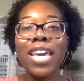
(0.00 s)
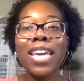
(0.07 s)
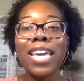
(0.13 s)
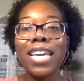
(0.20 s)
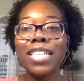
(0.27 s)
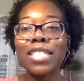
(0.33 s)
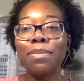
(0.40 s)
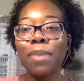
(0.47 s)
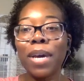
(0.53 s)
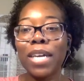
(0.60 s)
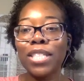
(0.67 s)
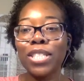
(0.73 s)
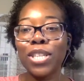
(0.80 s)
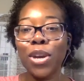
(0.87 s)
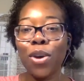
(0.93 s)
He is
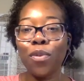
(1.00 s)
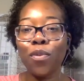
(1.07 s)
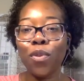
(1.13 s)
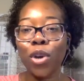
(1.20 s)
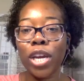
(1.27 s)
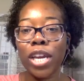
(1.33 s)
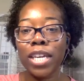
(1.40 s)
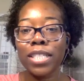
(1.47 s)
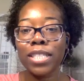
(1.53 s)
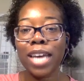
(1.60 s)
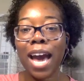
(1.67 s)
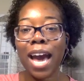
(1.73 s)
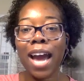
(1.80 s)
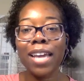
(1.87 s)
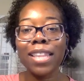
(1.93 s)
best known for his
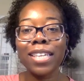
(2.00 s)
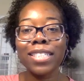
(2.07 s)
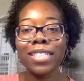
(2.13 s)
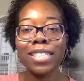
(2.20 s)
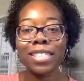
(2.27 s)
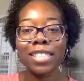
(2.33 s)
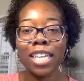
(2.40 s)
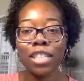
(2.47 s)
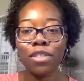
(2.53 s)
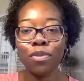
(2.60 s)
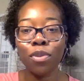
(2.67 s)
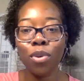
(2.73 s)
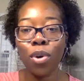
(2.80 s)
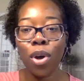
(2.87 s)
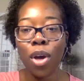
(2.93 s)
highly
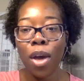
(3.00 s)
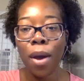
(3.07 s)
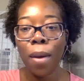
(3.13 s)
successful